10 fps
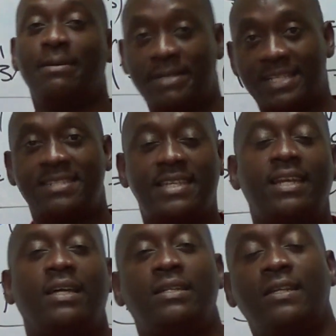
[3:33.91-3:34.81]
Let me just say
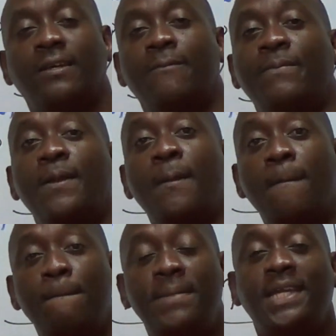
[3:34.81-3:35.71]
that.
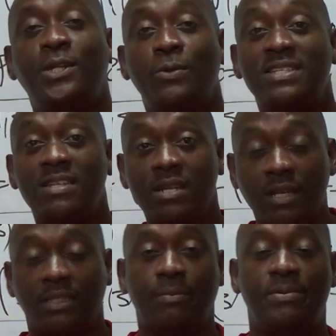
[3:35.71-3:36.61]
PQ is
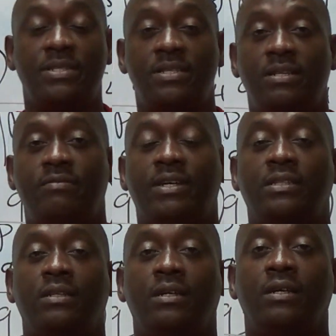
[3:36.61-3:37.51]
not a position
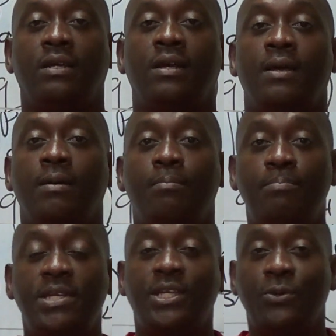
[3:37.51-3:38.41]
vector.
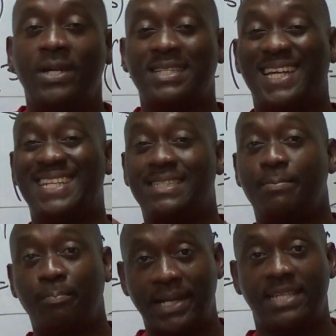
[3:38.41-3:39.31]
PQ is a
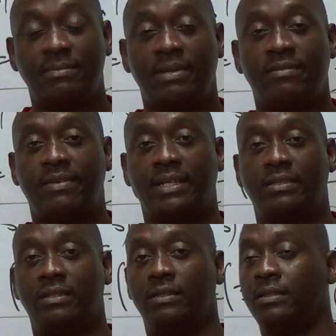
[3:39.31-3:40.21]
displacement vector.